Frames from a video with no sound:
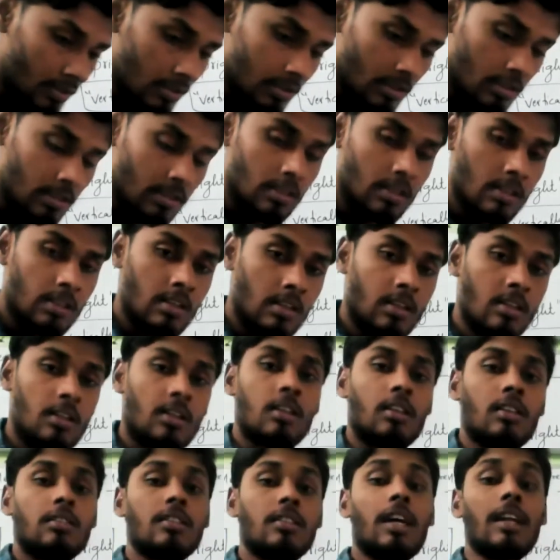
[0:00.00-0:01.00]
Yes, sir.
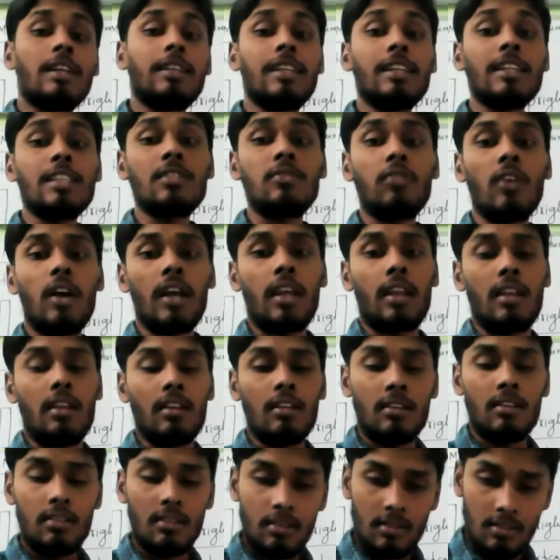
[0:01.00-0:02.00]
Sir, then we
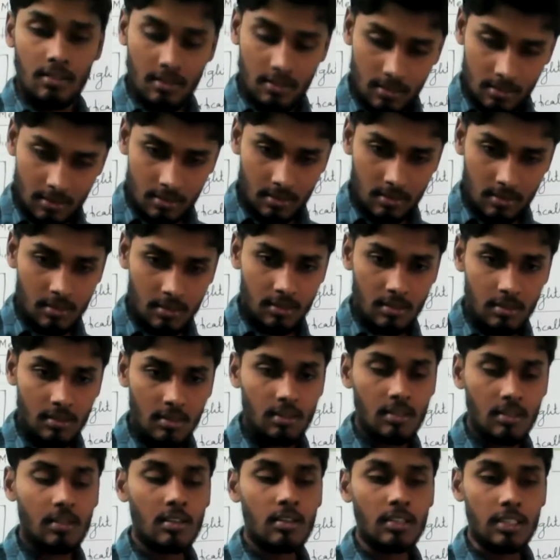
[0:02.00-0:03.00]
want to,
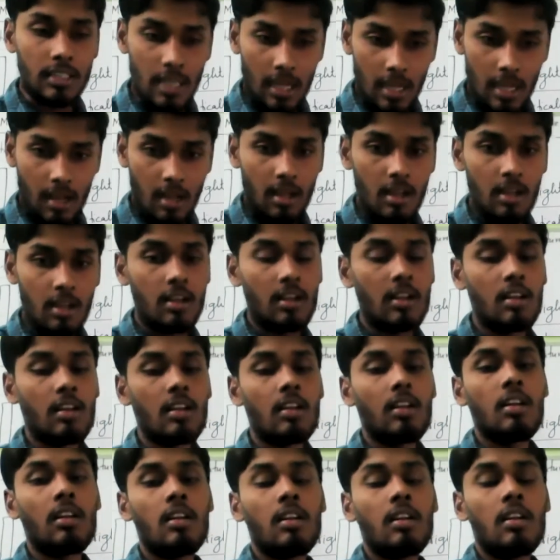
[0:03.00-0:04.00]
sir,
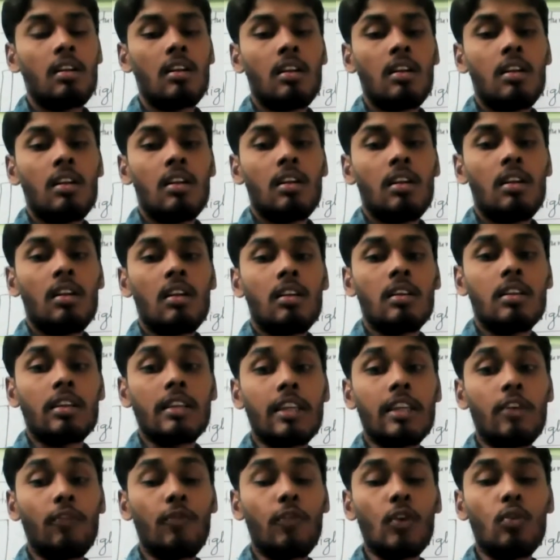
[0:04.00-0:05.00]
then we want to
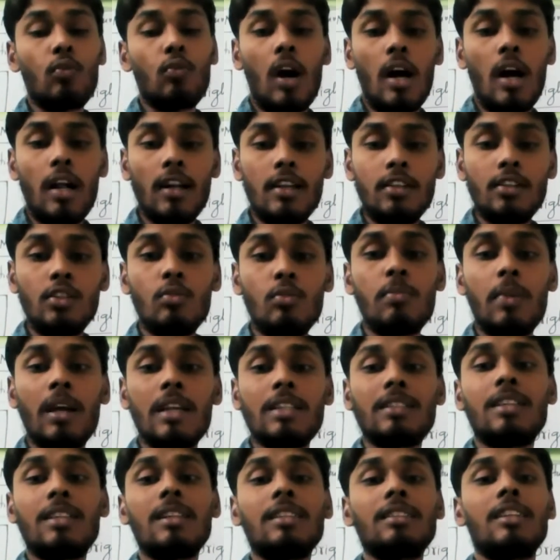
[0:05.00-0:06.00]
keep inside the
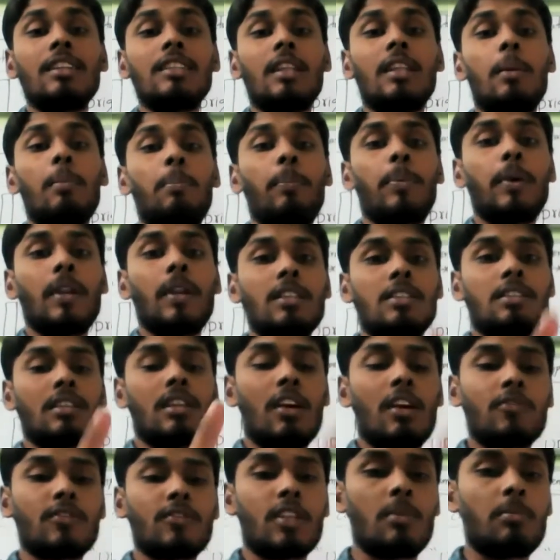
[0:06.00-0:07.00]
water and only we
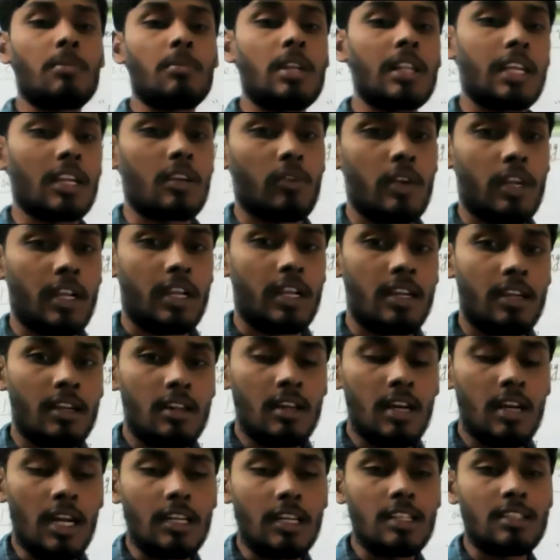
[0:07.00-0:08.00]
want to check the
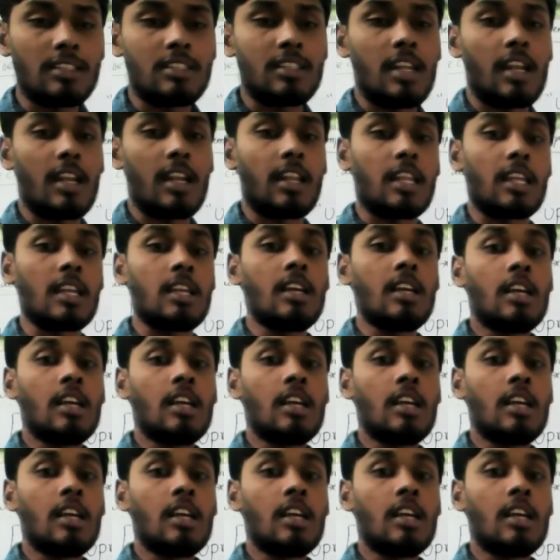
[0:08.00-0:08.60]
temperature.